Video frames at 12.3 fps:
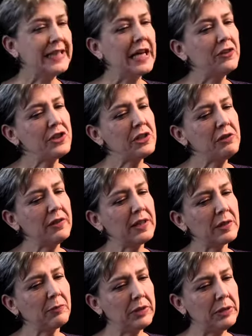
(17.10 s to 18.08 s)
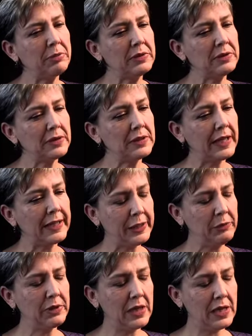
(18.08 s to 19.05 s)
Now, do you think that people like
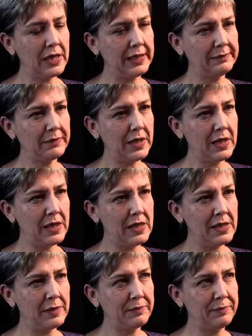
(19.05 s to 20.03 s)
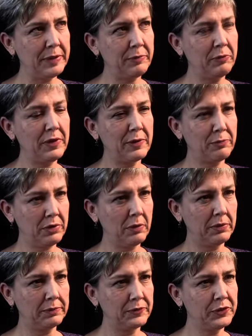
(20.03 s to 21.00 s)
you and I are people with a
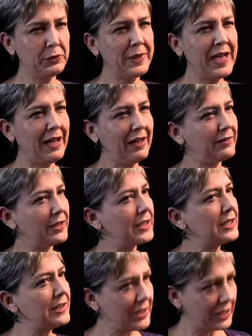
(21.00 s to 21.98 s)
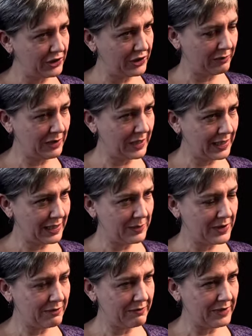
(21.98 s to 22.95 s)
problem? Do we have an addiction when it comes to